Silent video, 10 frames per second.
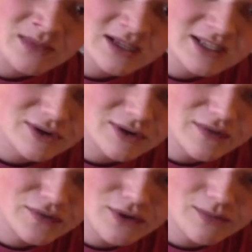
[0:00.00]
So
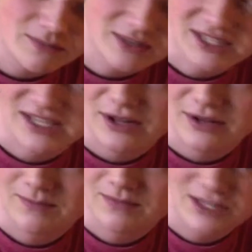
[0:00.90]
if they're
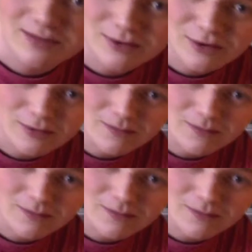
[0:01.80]
still super,